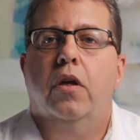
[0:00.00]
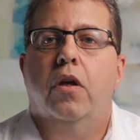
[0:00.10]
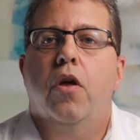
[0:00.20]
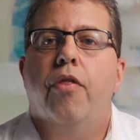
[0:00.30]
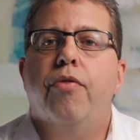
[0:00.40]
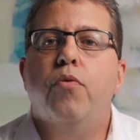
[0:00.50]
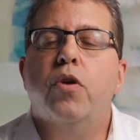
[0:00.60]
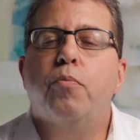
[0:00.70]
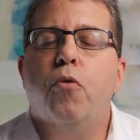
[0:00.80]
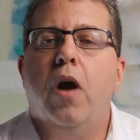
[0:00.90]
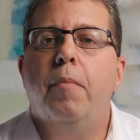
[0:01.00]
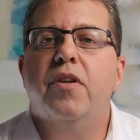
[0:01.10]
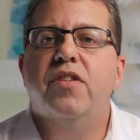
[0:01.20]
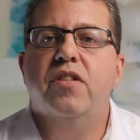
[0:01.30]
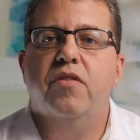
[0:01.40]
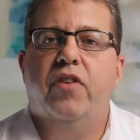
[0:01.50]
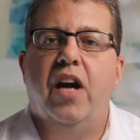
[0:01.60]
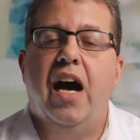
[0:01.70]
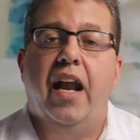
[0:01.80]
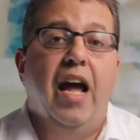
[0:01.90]
through the promises of
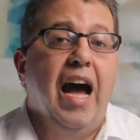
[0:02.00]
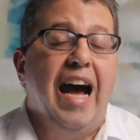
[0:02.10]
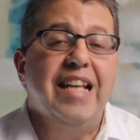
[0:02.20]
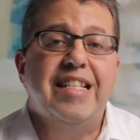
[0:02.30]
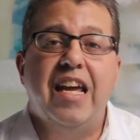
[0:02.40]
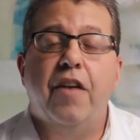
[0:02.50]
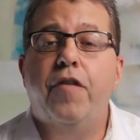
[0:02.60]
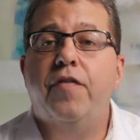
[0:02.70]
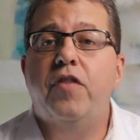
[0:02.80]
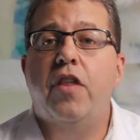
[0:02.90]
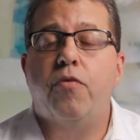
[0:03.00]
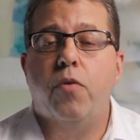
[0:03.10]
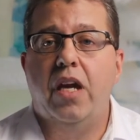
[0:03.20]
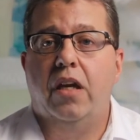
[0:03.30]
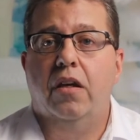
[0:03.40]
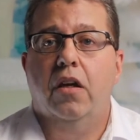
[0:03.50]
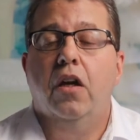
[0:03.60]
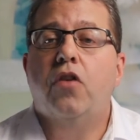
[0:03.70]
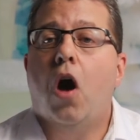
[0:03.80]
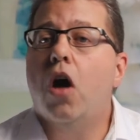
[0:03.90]
God. Isaiah 53
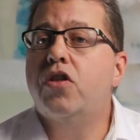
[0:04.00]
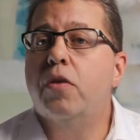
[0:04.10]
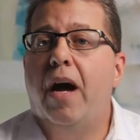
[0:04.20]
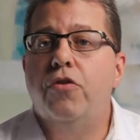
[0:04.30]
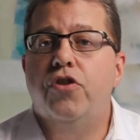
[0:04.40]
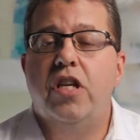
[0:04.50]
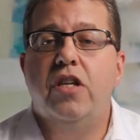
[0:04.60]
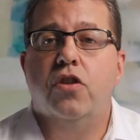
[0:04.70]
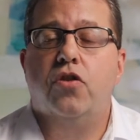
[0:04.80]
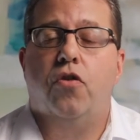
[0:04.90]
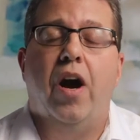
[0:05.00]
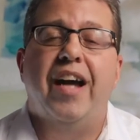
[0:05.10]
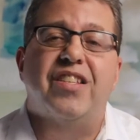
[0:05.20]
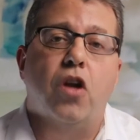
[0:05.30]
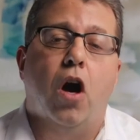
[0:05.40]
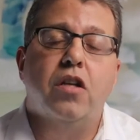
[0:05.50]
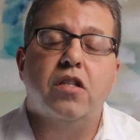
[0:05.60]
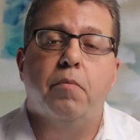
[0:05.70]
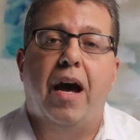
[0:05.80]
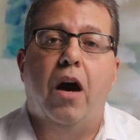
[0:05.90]
talks about Jesus Christ, talks
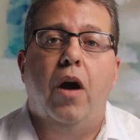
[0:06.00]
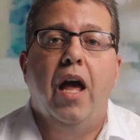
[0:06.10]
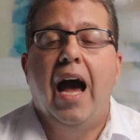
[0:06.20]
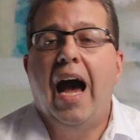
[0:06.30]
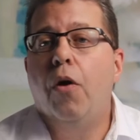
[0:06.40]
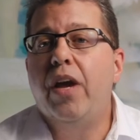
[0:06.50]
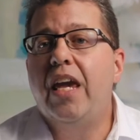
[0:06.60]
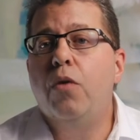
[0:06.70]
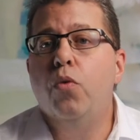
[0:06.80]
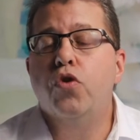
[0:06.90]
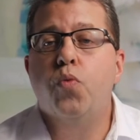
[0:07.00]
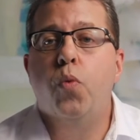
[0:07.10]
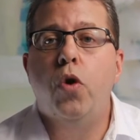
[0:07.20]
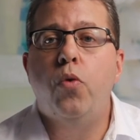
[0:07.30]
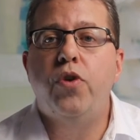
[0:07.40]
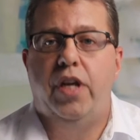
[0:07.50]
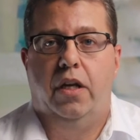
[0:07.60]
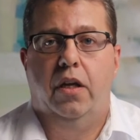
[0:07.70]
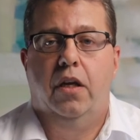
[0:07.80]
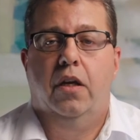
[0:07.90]
about how he was wounded
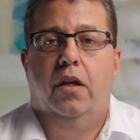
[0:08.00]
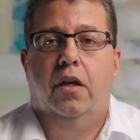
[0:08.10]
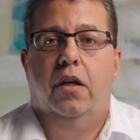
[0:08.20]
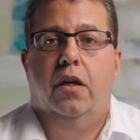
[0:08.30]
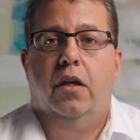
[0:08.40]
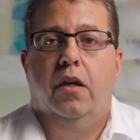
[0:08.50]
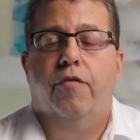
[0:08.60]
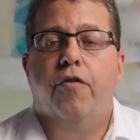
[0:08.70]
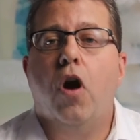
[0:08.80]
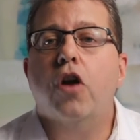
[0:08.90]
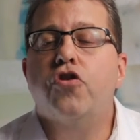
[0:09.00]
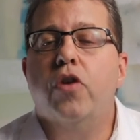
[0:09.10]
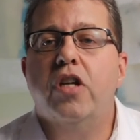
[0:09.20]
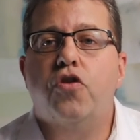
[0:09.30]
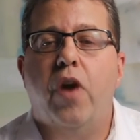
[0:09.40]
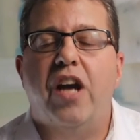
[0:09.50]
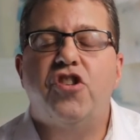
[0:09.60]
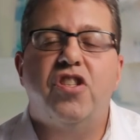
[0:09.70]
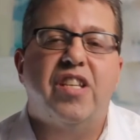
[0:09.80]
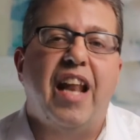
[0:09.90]
for our
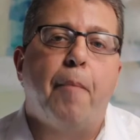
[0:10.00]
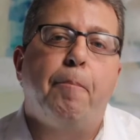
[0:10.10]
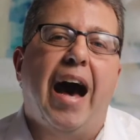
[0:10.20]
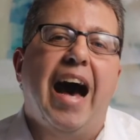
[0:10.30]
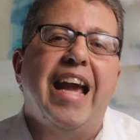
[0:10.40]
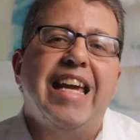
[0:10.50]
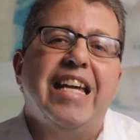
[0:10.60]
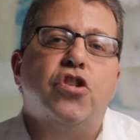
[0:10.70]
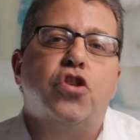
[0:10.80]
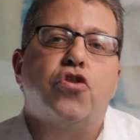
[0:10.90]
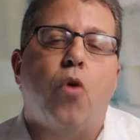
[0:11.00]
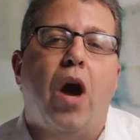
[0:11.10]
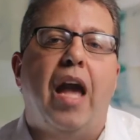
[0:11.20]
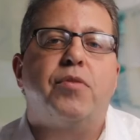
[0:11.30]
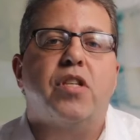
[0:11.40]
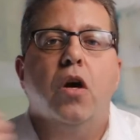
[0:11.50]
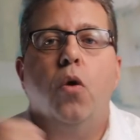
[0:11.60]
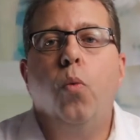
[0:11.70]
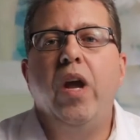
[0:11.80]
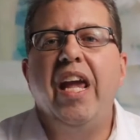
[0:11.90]
transgressions and that by his stripes
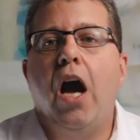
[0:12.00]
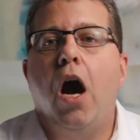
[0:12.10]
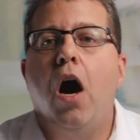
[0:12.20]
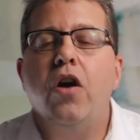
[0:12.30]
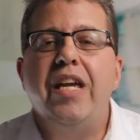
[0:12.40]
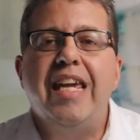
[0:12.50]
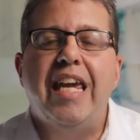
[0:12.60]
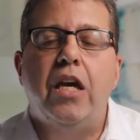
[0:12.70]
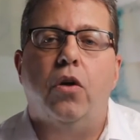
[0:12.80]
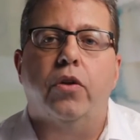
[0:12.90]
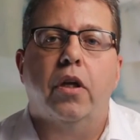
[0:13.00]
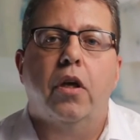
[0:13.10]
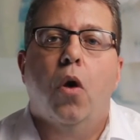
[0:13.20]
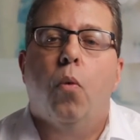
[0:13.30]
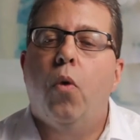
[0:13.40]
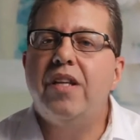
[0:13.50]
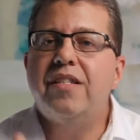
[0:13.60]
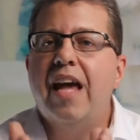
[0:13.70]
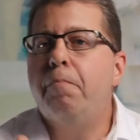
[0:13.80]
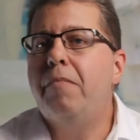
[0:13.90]
we are healed. What does
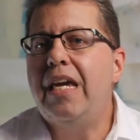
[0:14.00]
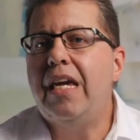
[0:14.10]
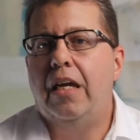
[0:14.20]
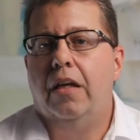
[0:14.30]
that mean?